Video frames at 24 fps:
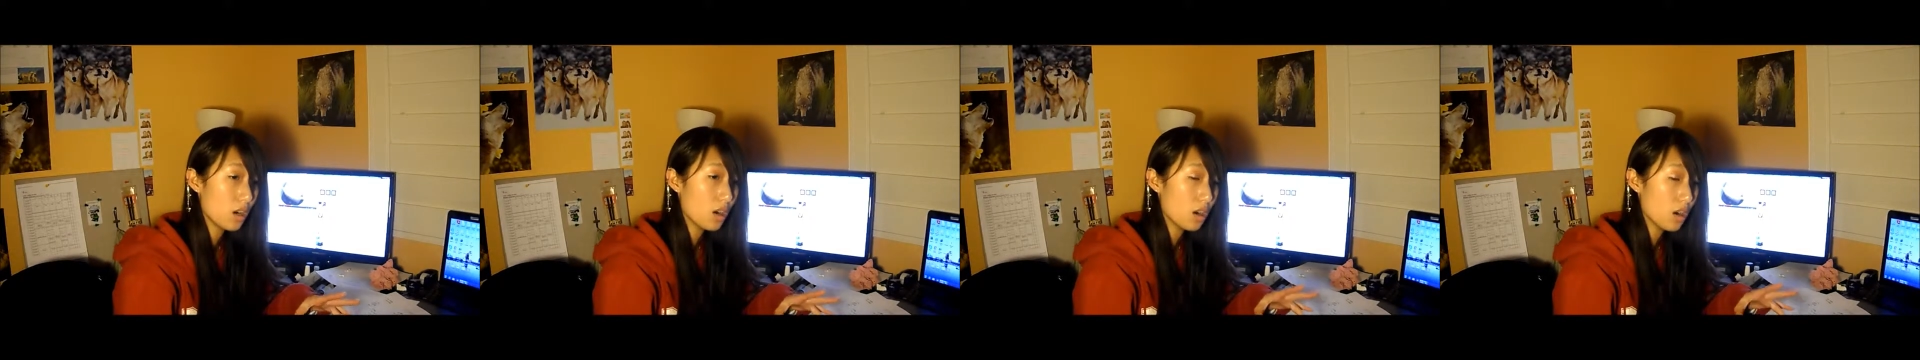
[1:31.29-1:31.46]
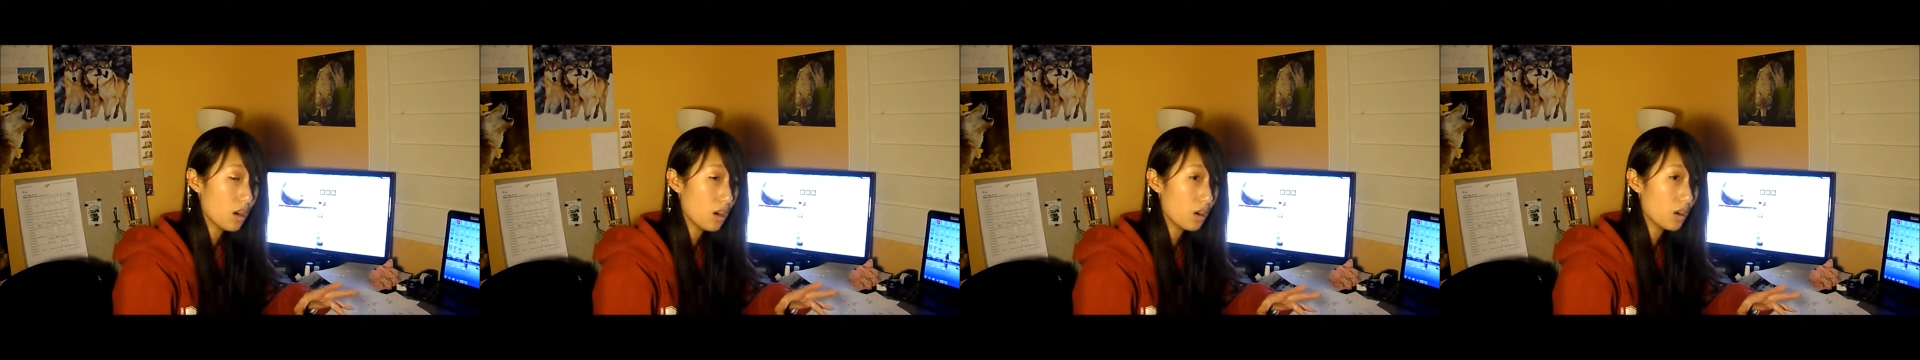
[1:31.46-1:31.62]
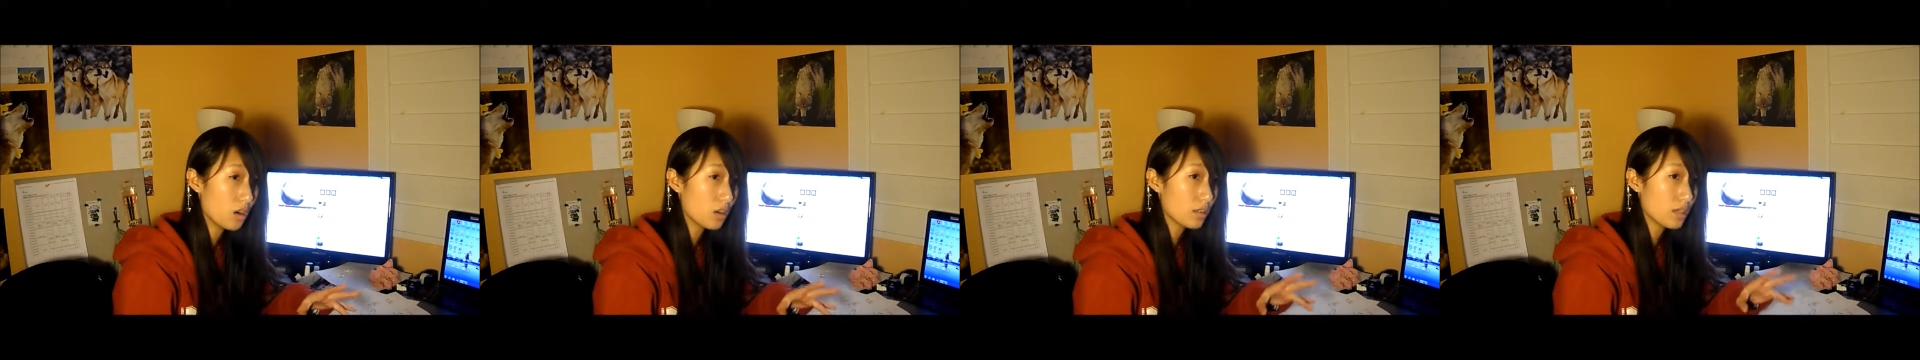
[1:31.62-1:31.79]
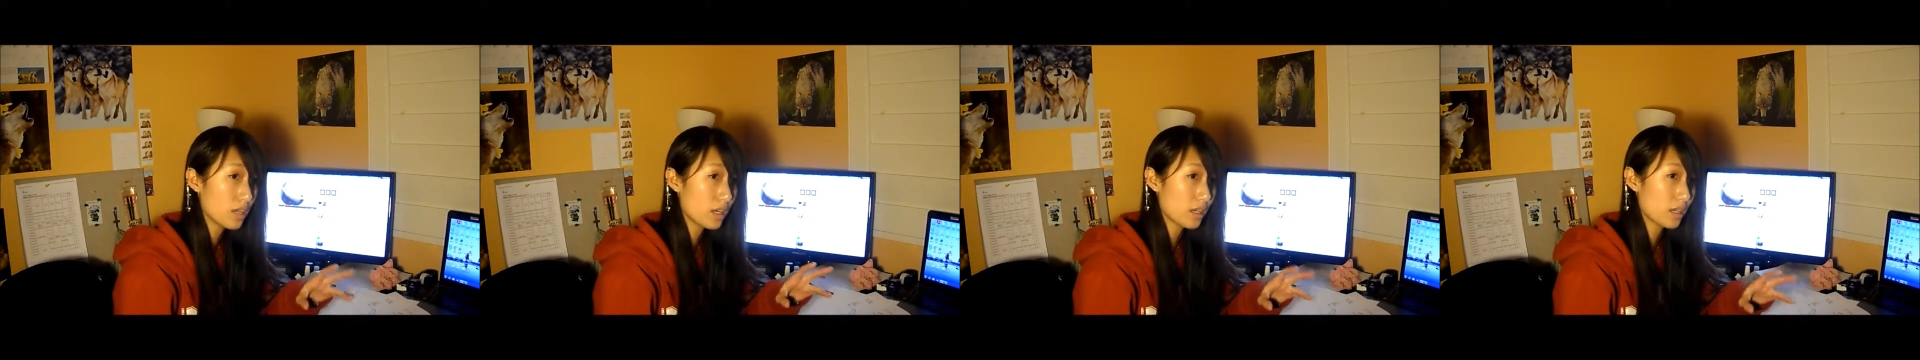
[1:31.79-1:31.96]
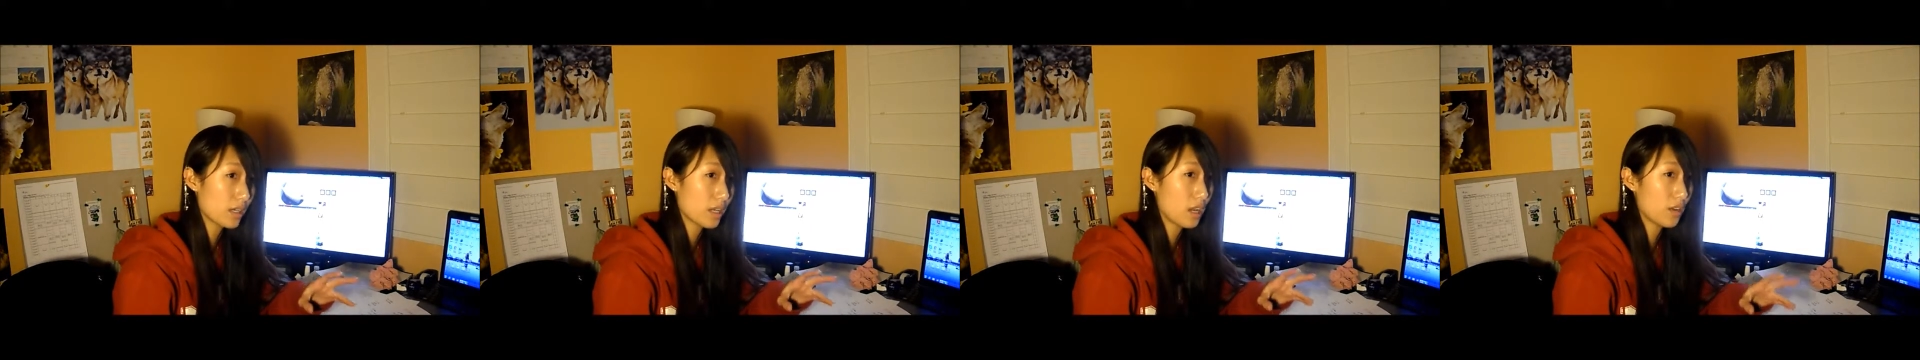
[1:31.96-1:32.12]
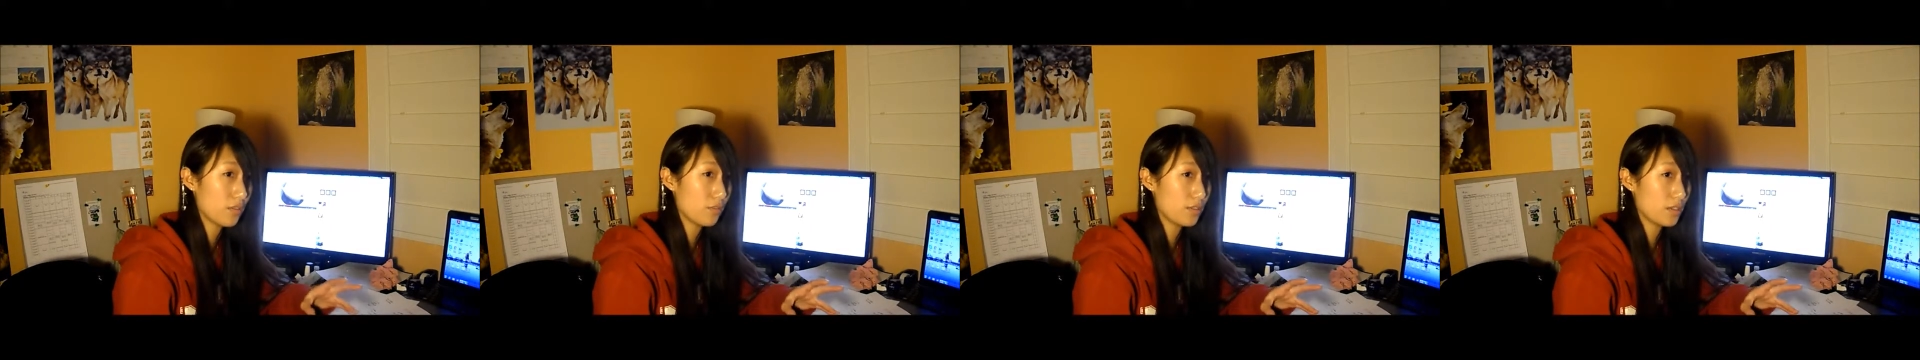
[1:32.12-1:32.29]
all that
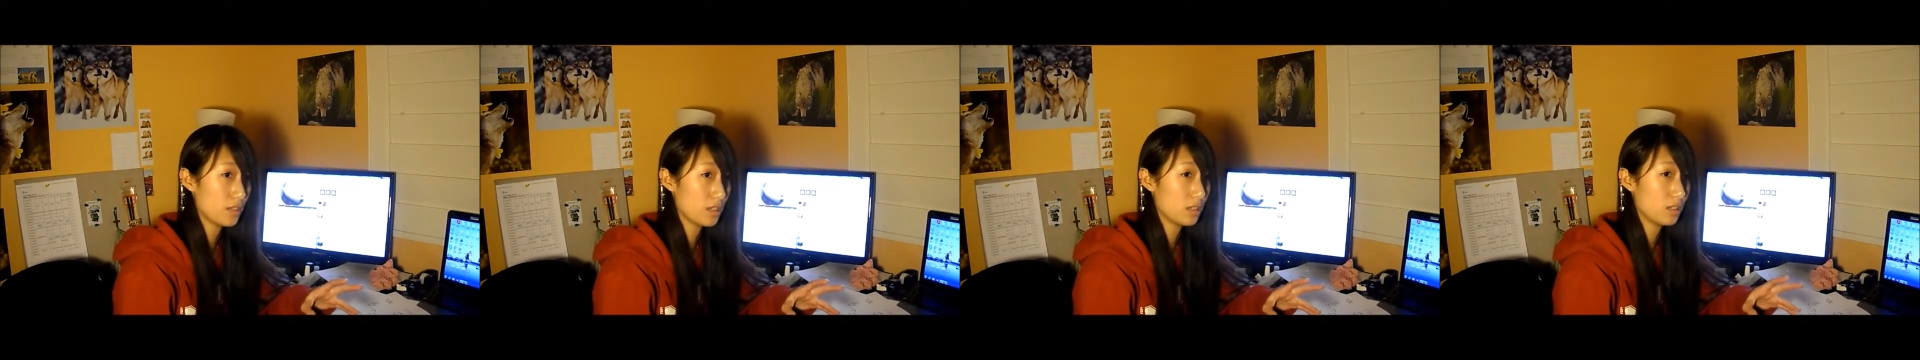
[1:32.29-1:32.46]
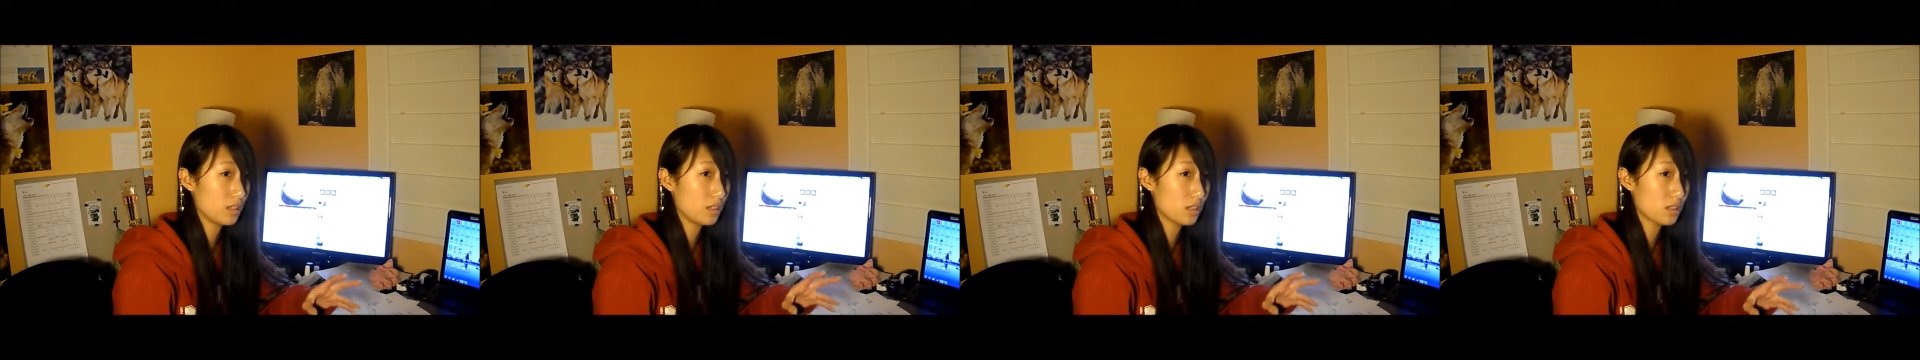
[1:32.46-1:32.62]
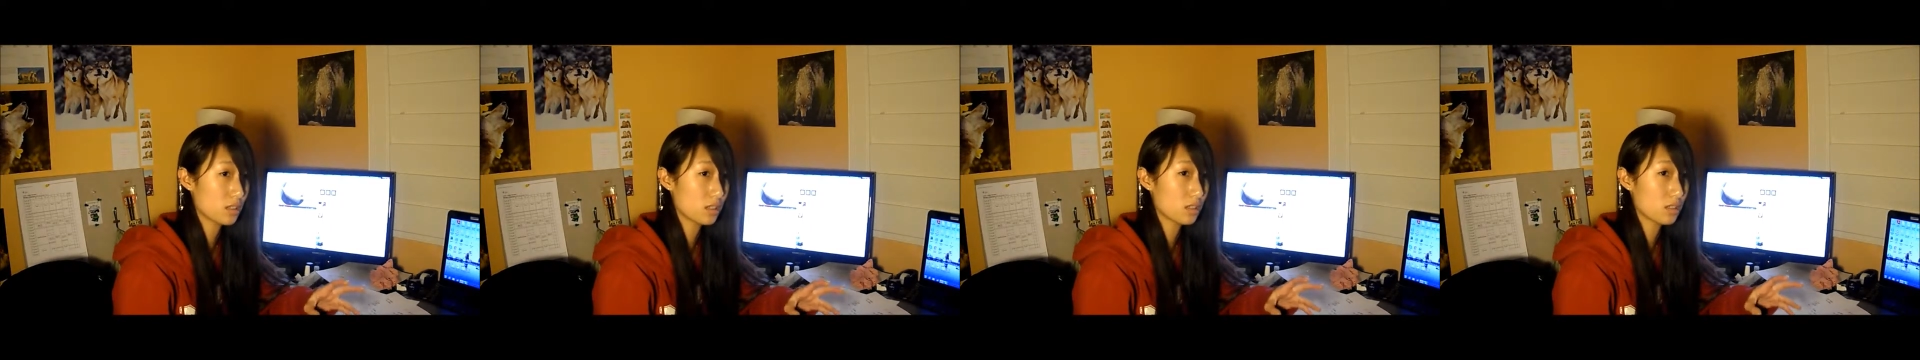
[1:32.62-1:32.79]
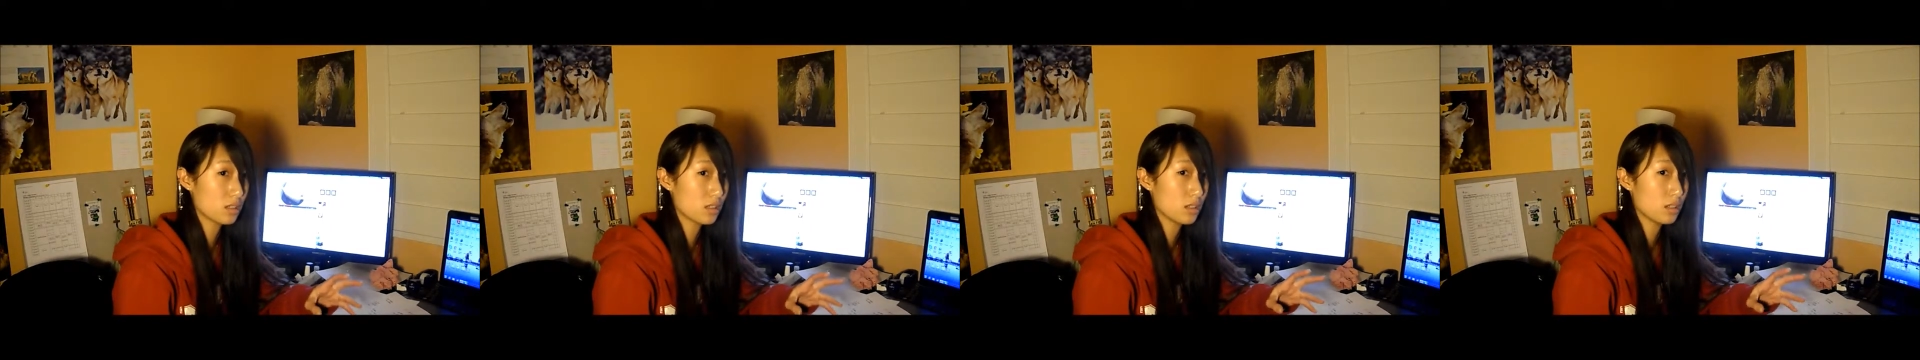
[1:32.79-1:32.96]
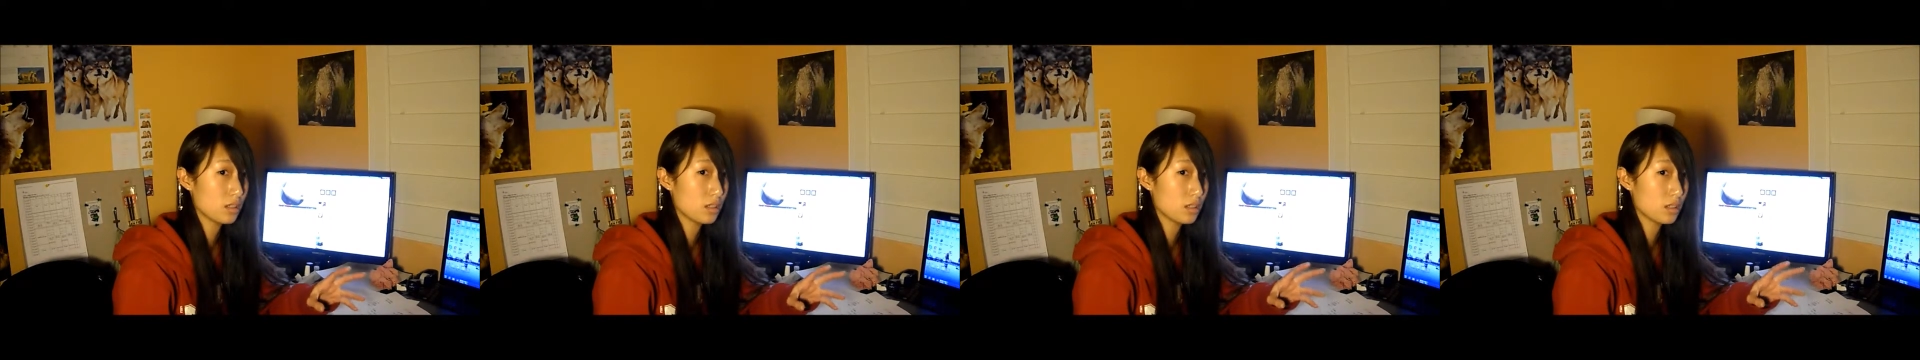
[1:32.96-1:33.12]
caffeine gets